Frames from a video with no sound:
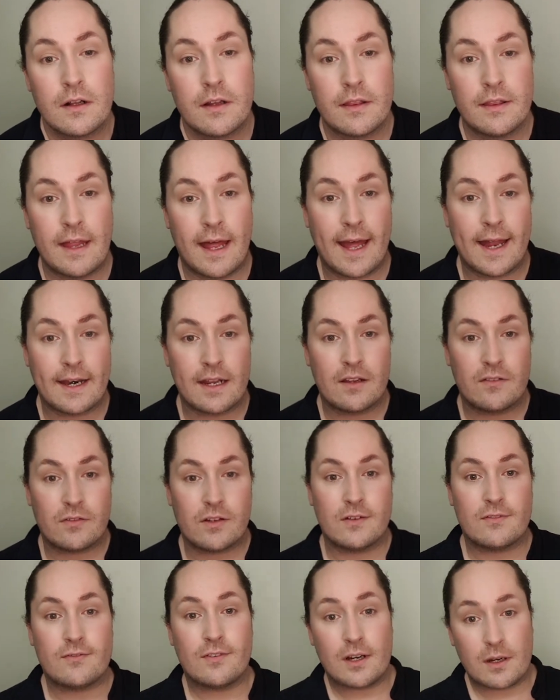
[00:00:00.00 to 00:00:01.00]
that if you
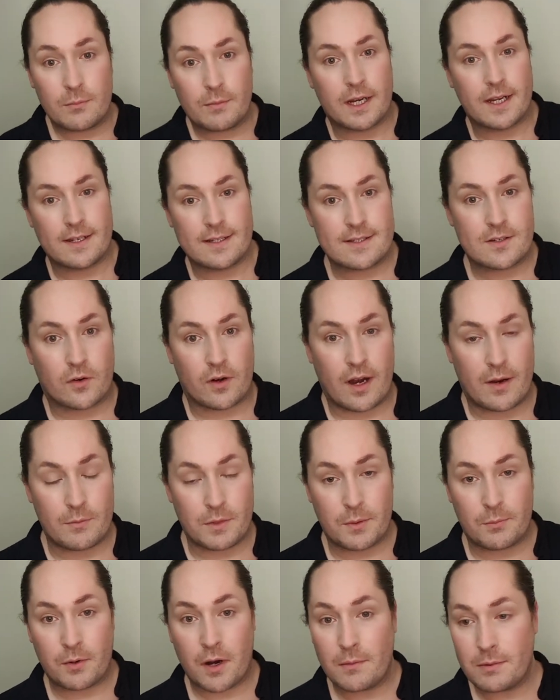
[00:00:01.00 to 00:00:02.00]
follow my Instagram, you
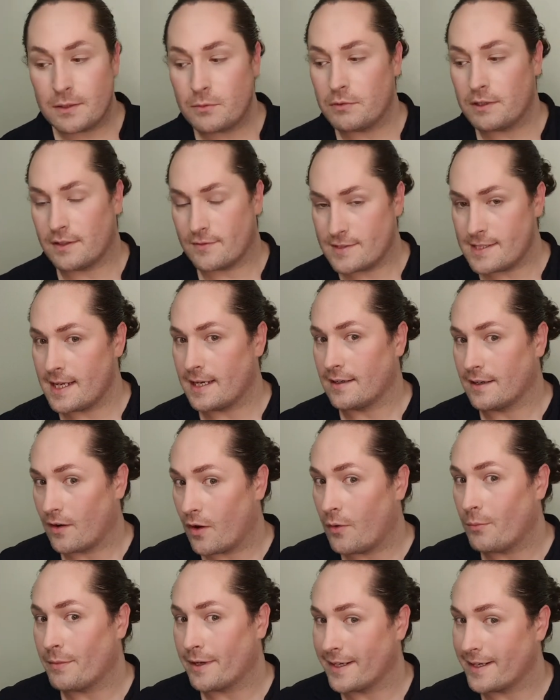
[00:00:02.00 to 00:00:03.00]
probably will have seen it
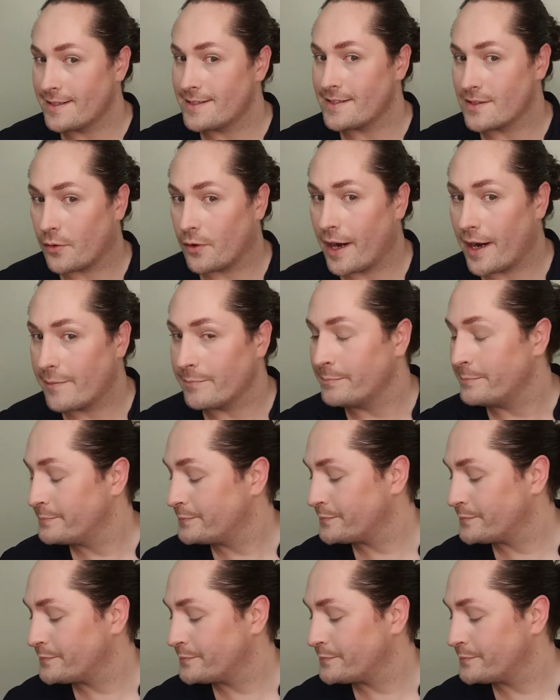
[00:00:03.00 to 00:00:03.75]
on my Instagram.